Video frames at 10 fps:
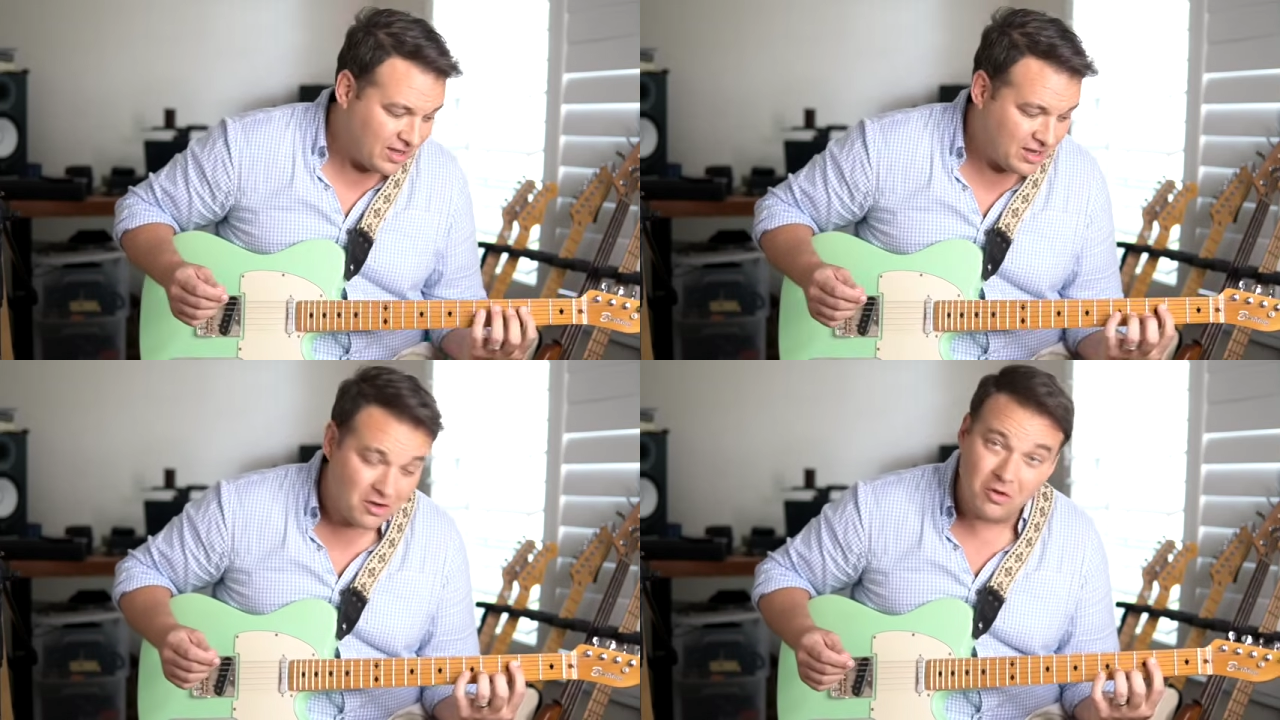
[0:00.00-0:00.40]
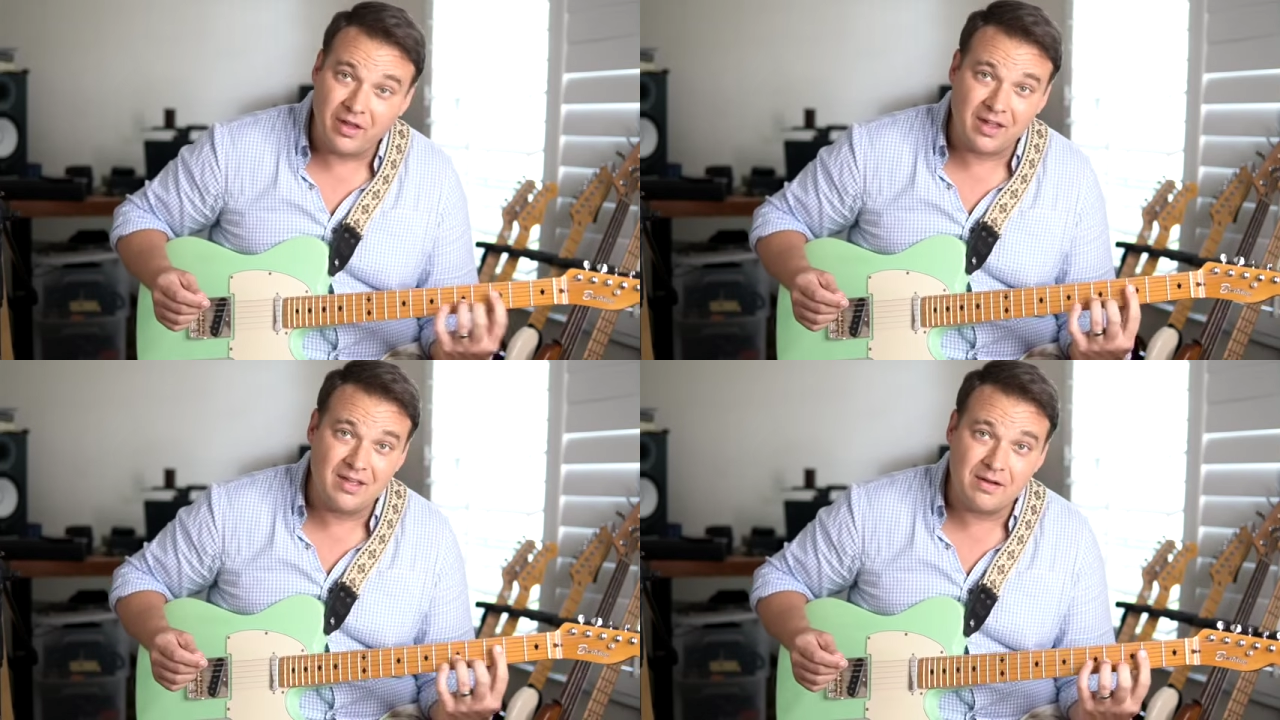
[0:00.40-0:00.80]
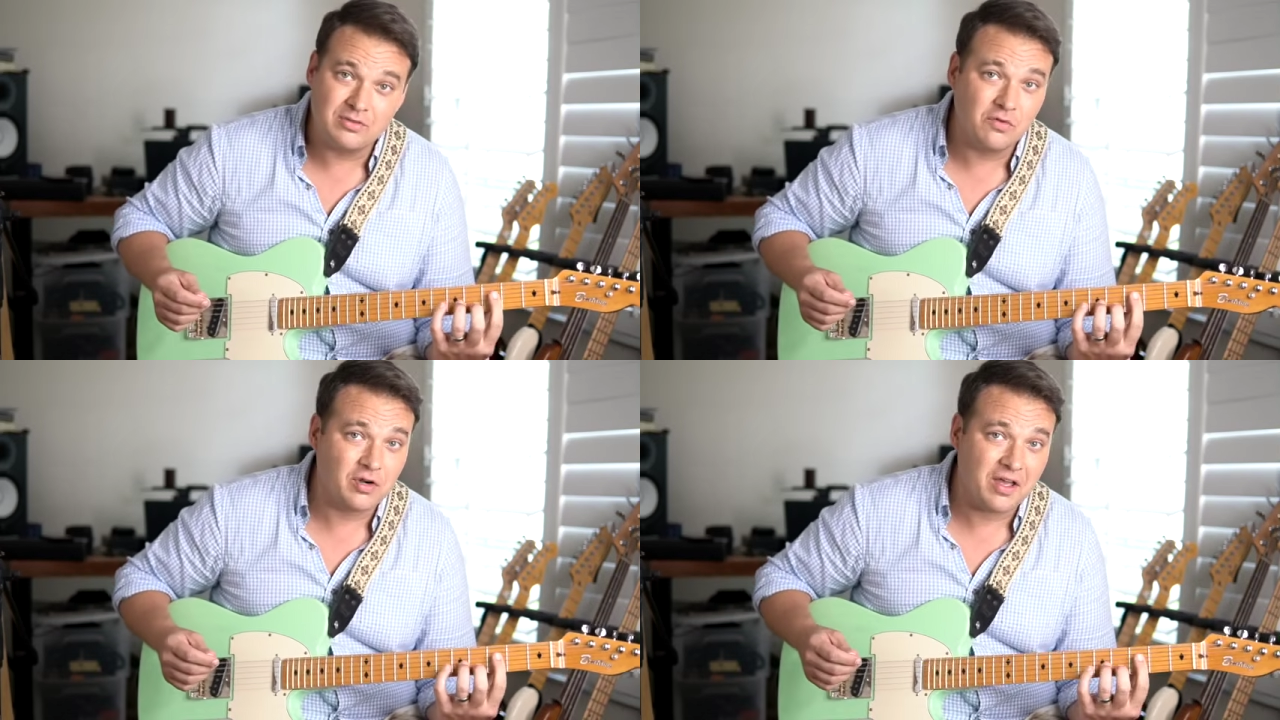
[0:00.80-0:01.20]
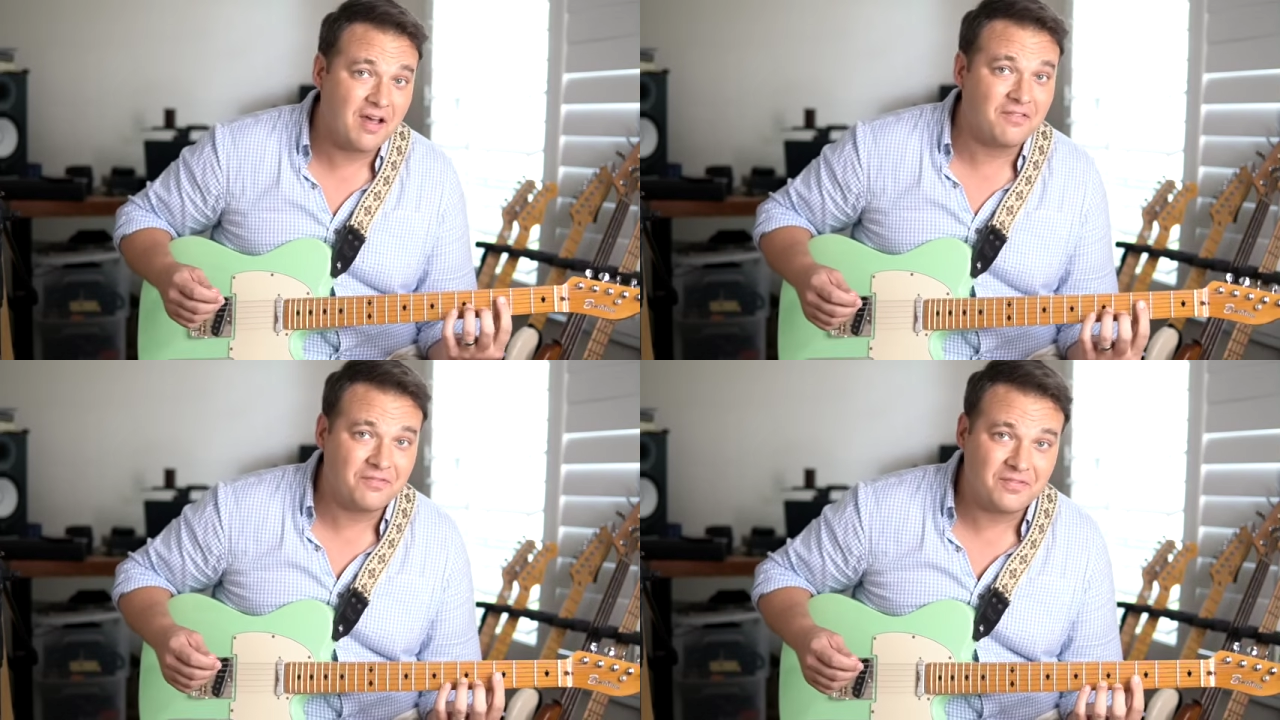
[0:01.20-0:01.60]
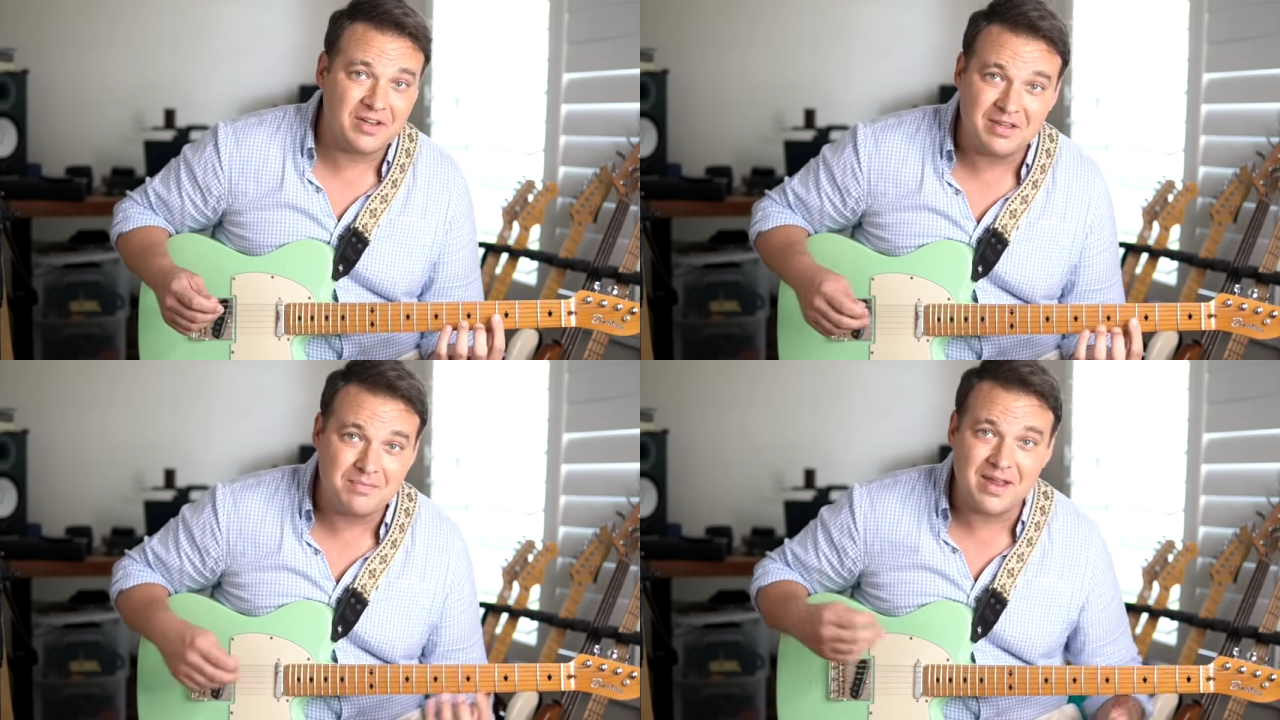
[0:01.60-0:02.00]
and know like, hey, that was over an F,
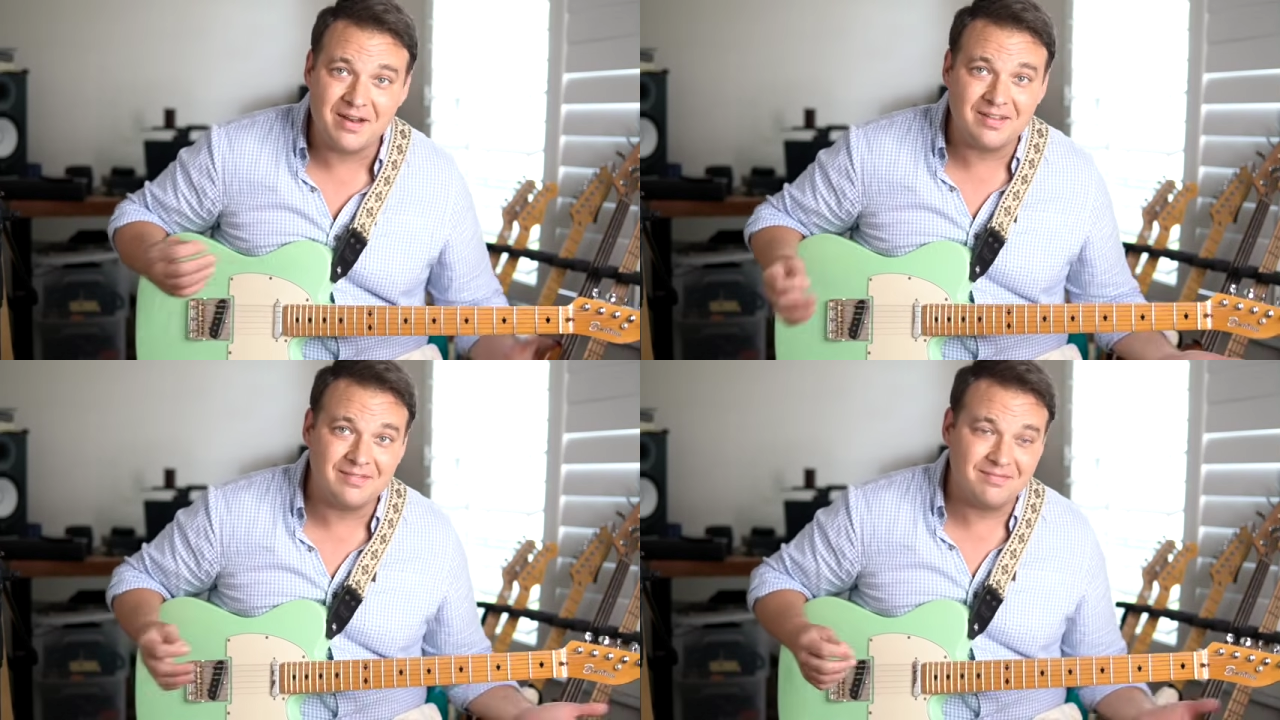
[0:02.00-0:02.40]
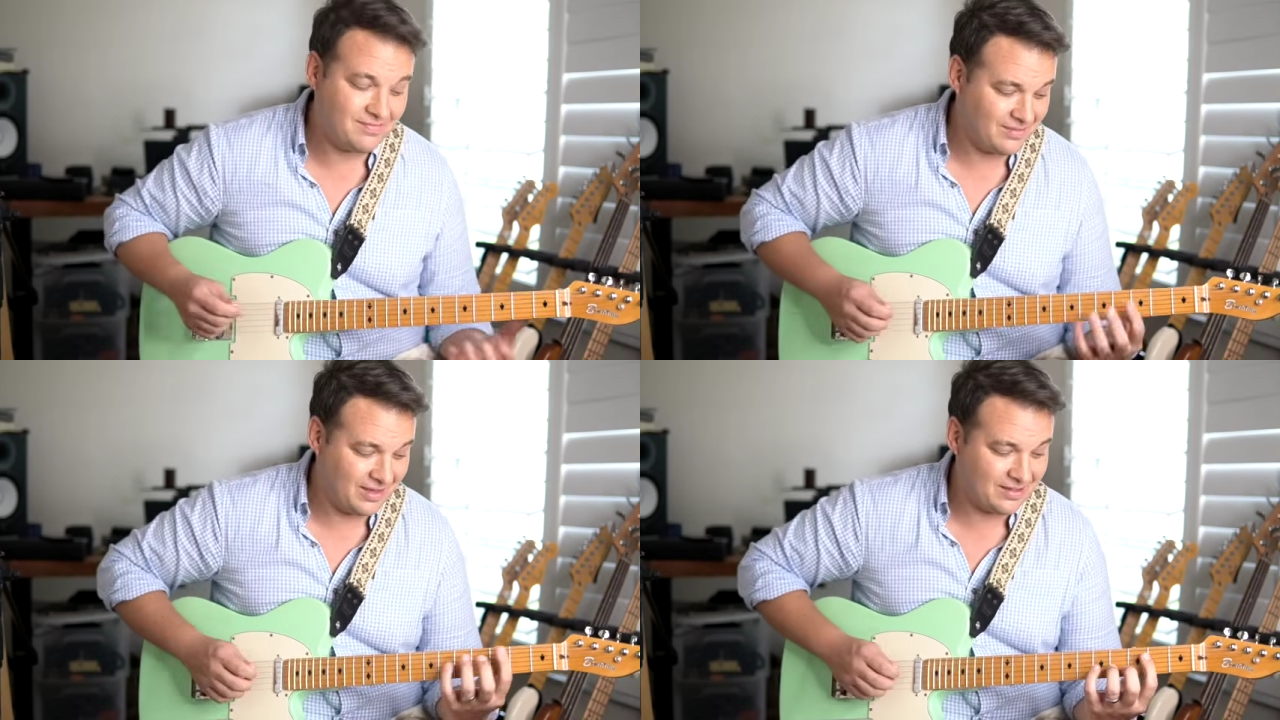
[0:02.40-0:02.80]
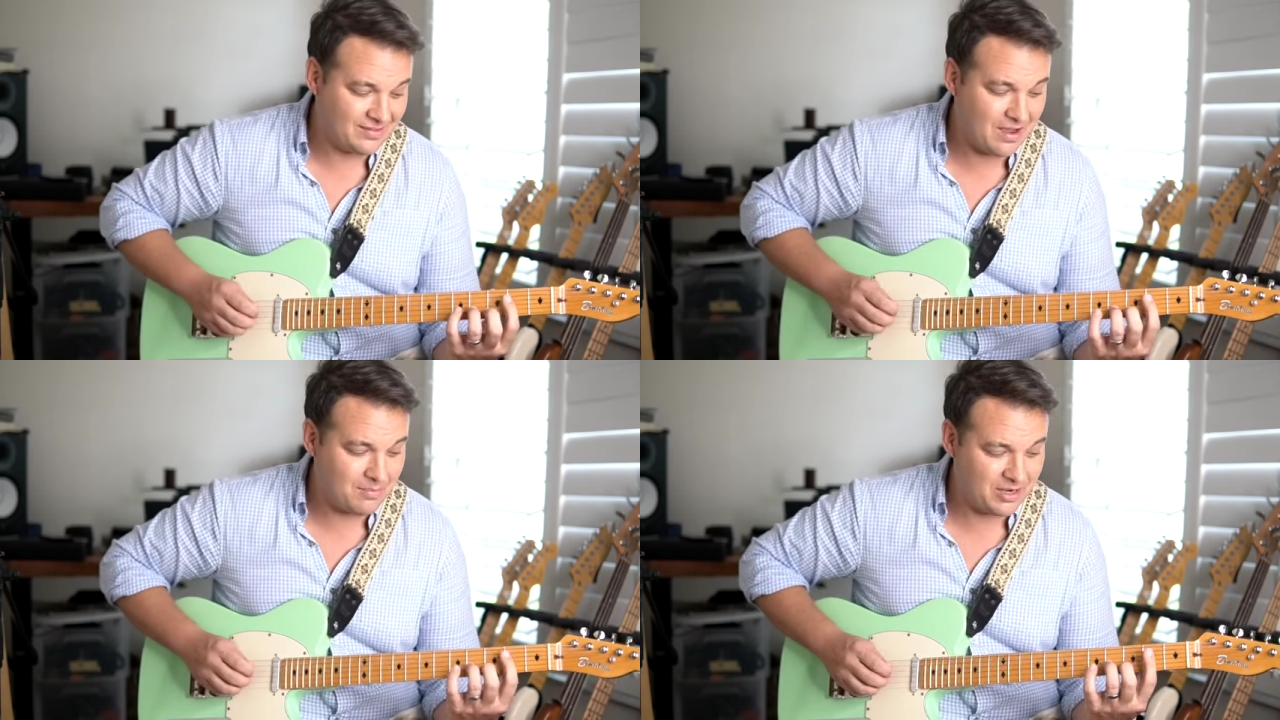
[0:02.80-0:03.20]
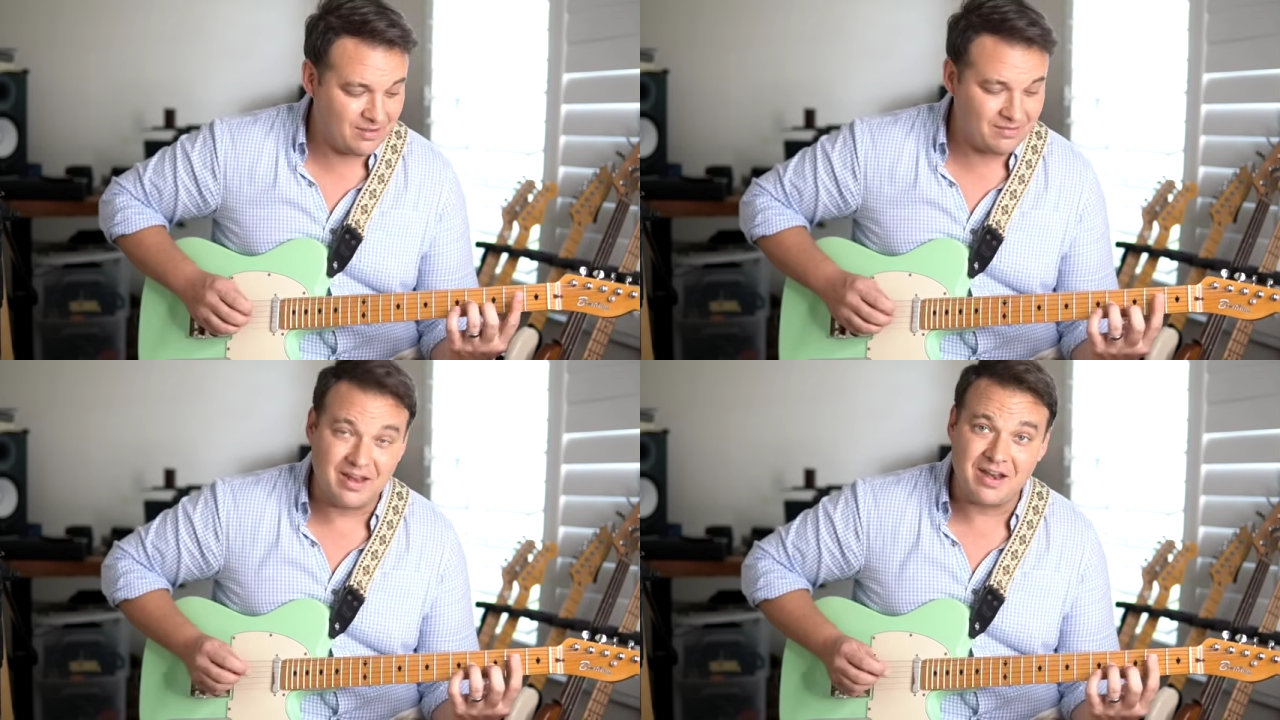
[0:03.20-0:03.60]
and he made it like a dominant, an